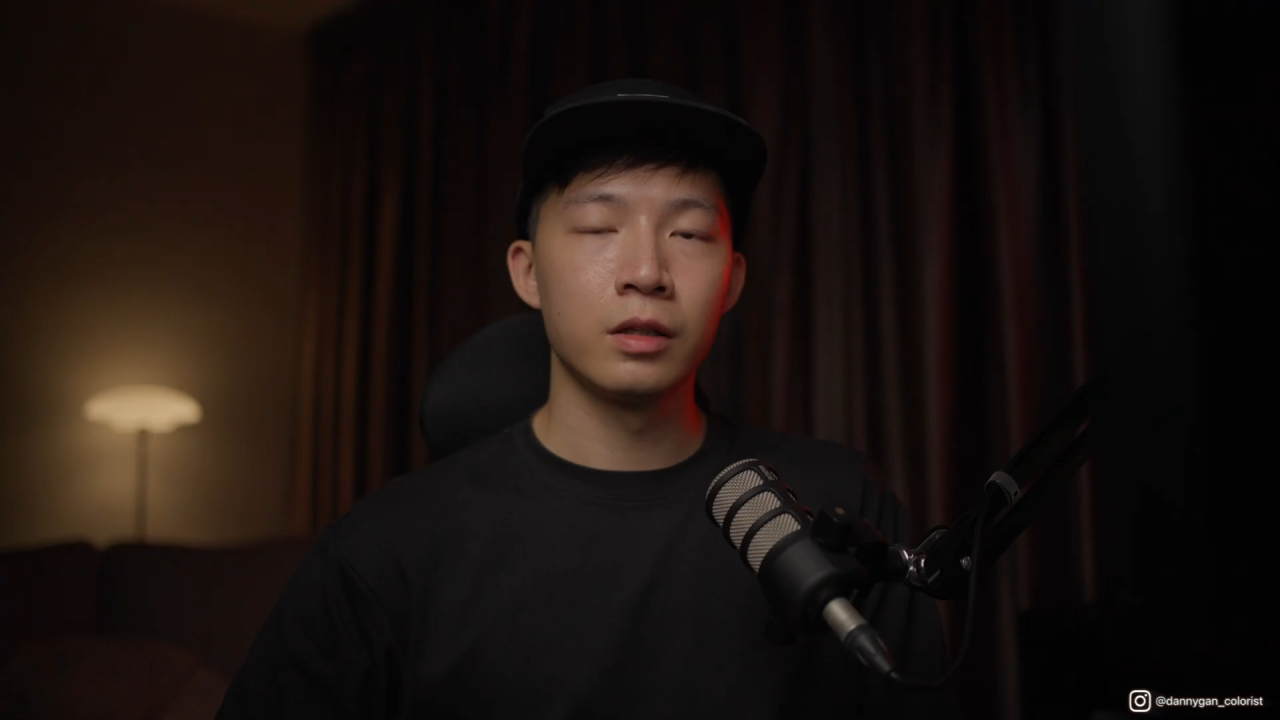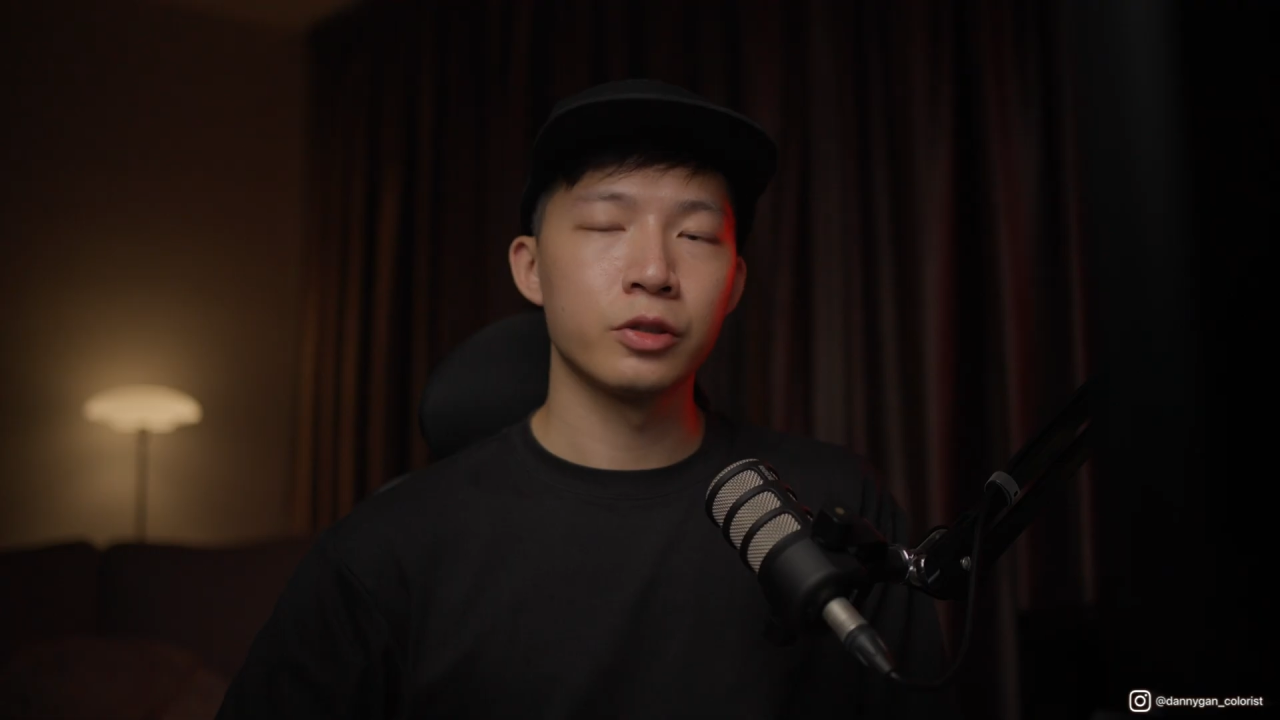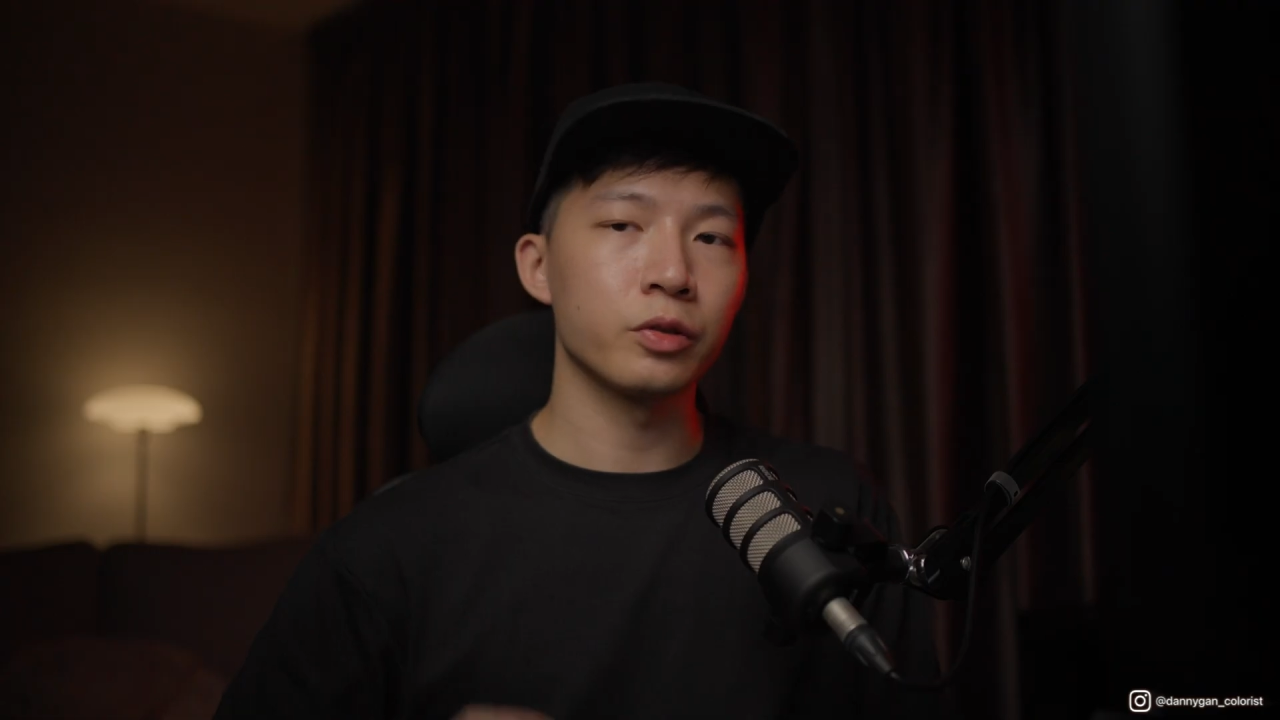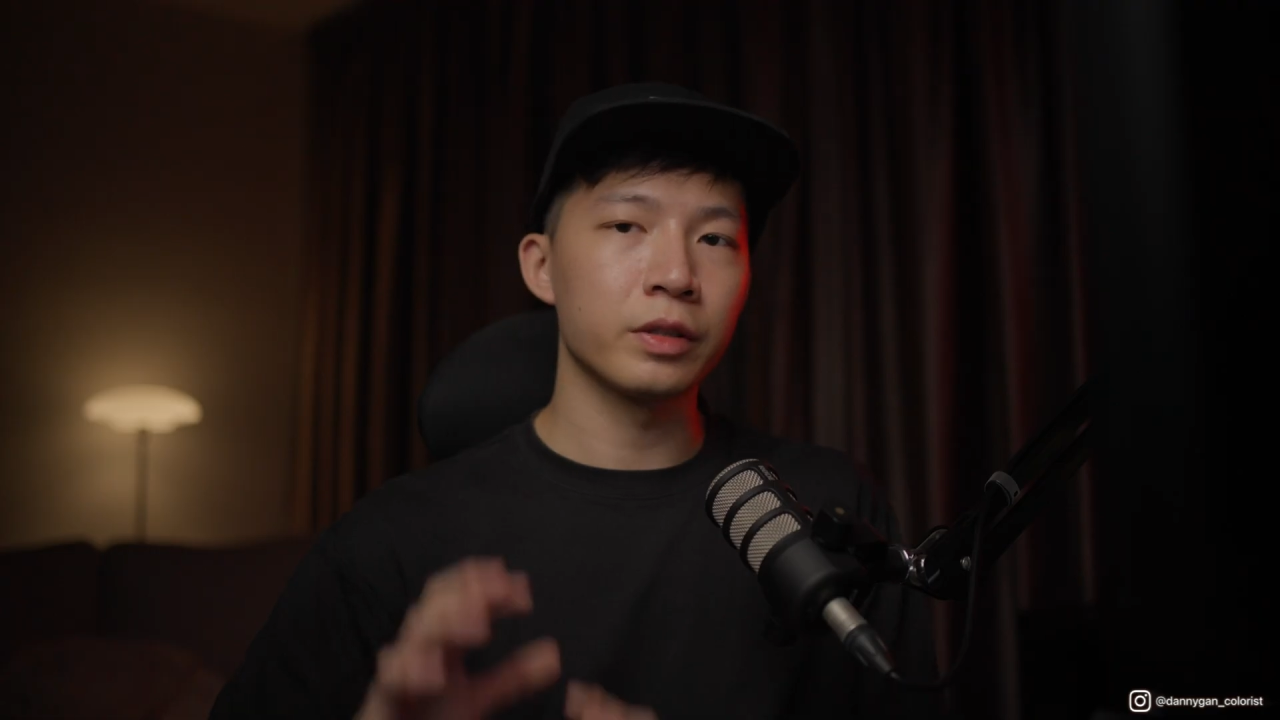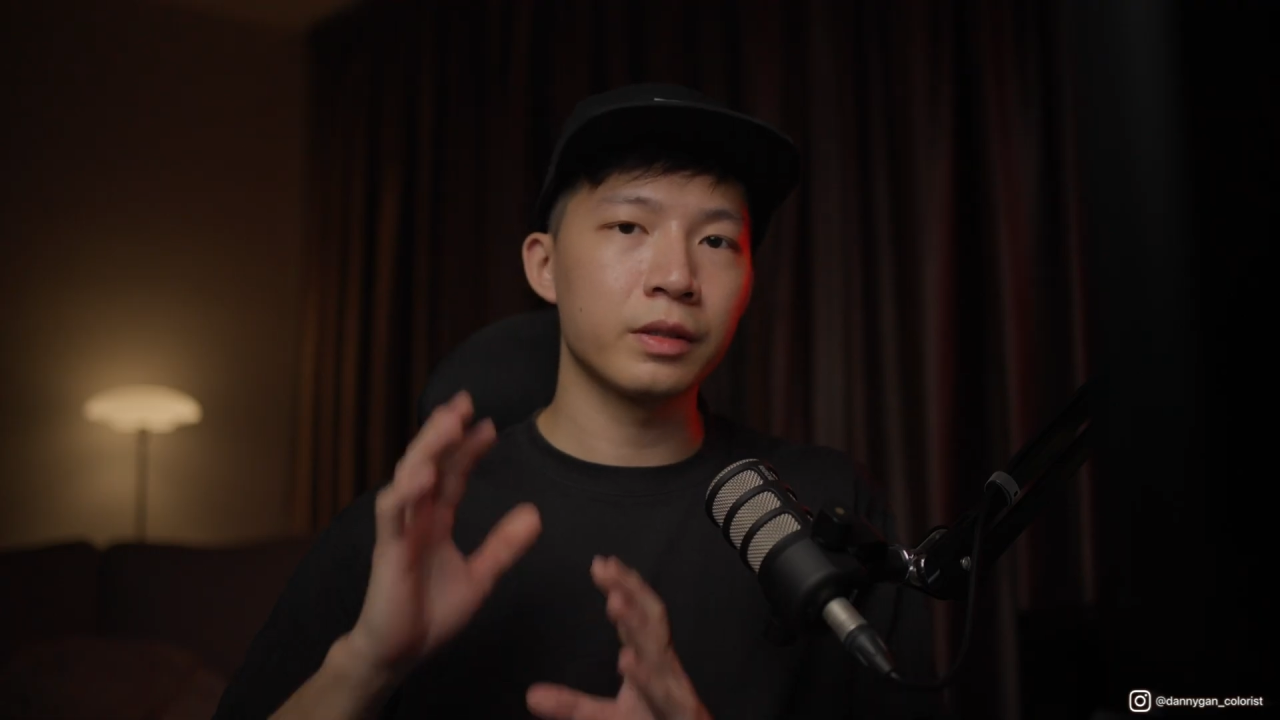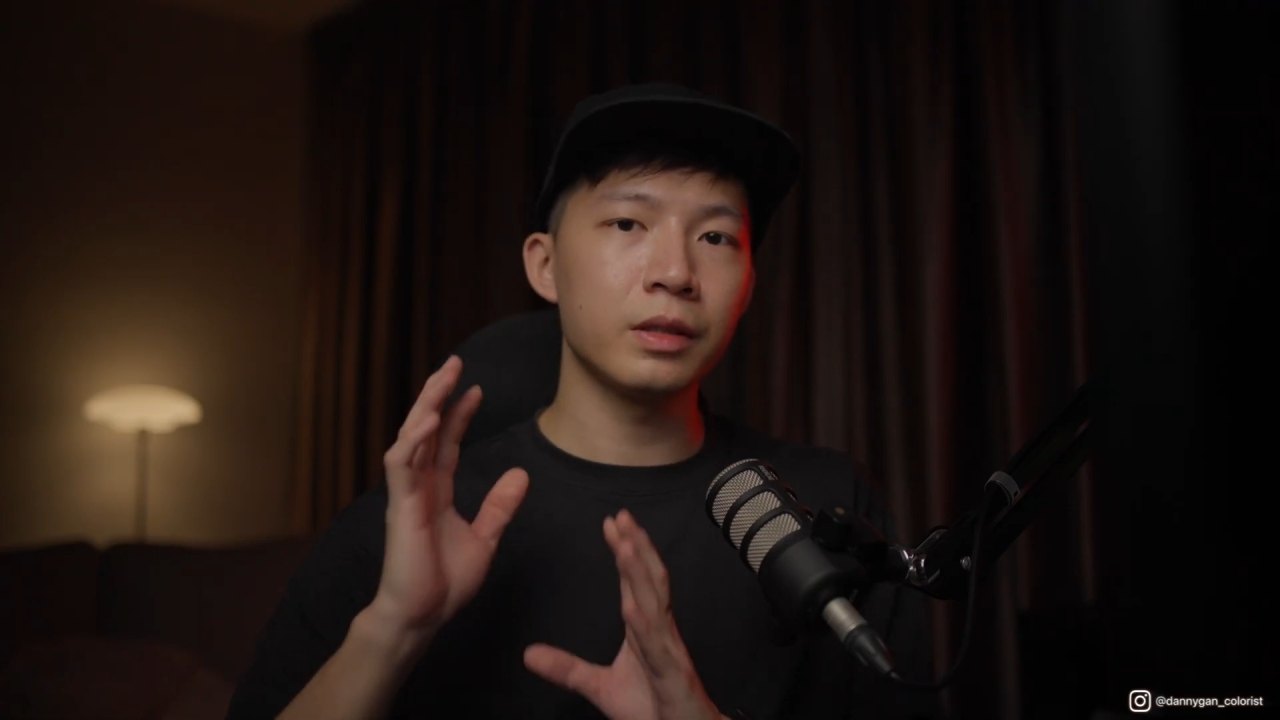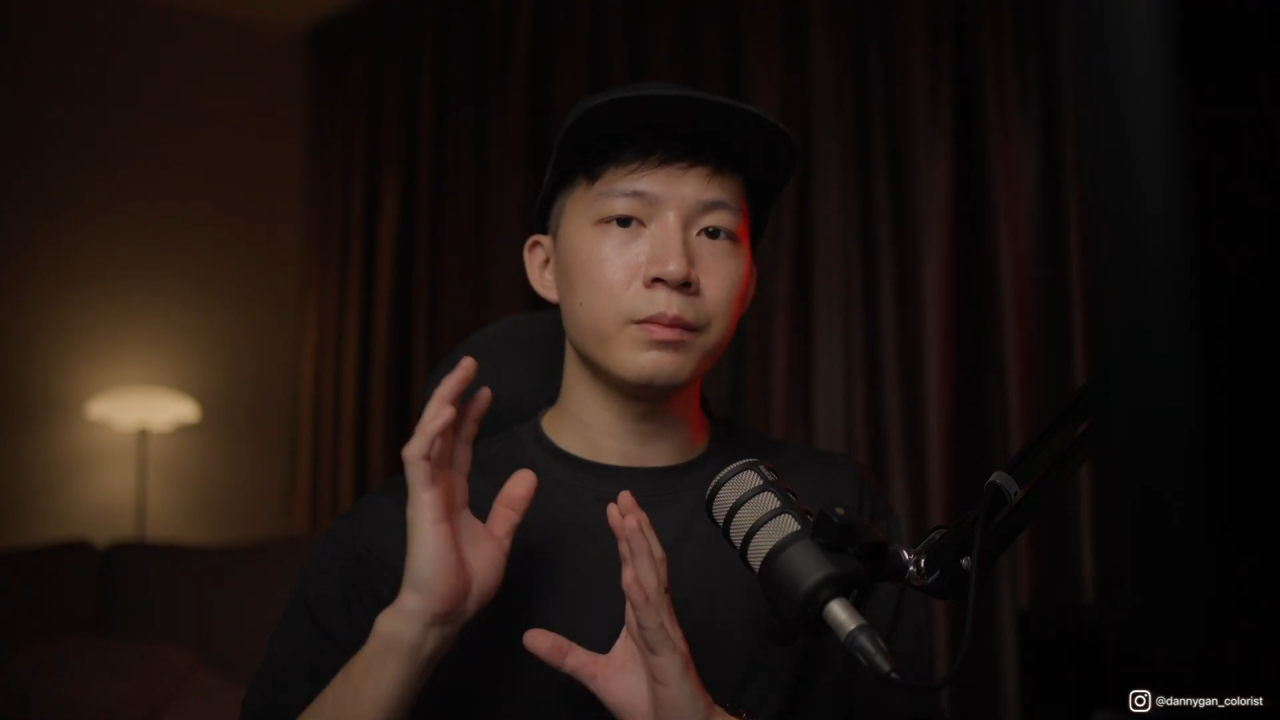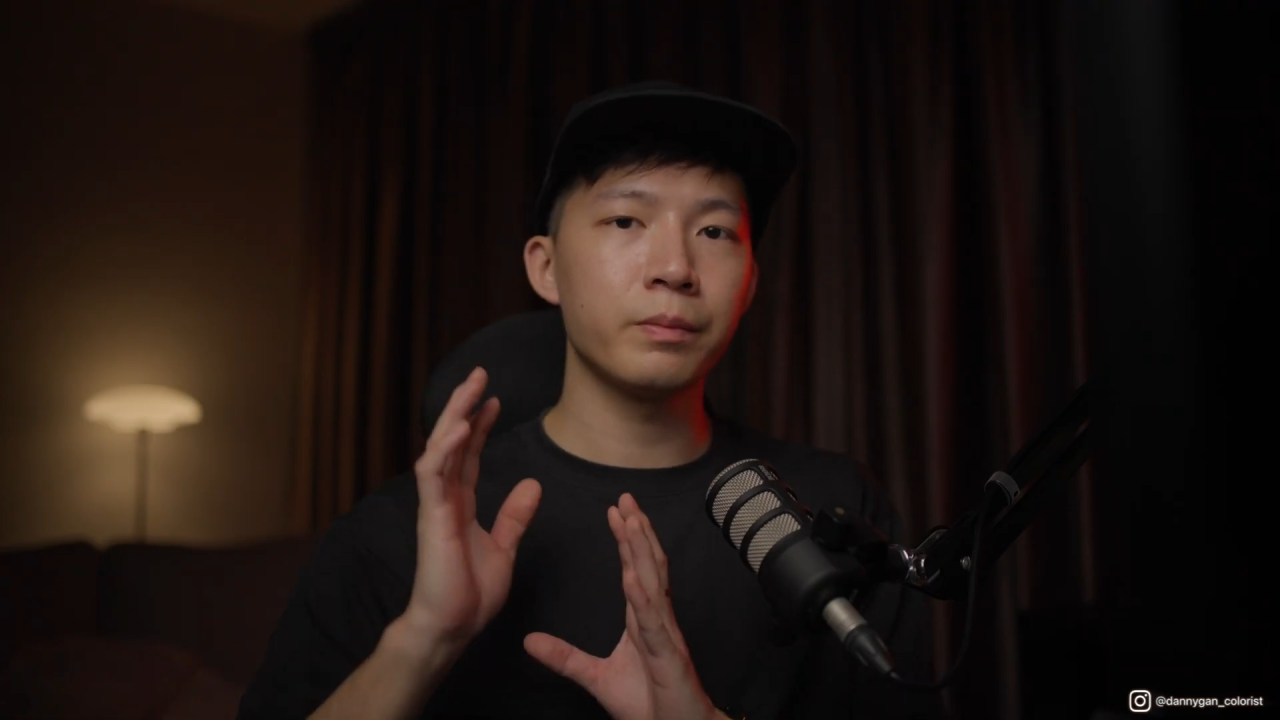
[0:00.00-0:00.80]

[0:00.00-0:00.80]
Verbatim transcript: So I think